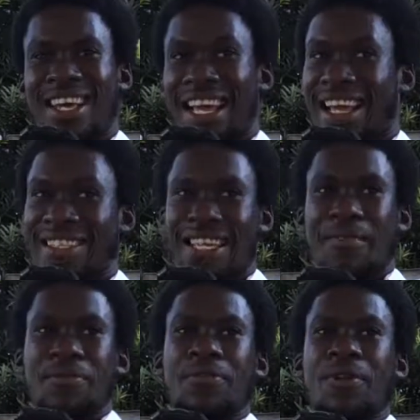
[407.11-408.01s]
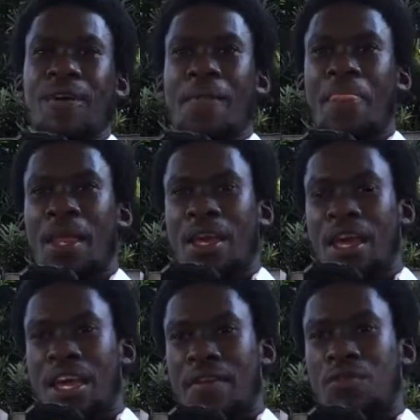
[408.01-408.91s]
Like I said before,
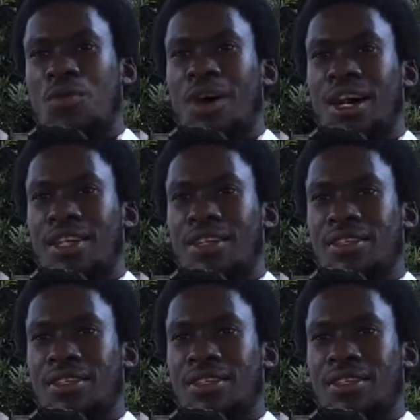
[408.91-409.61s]
if you want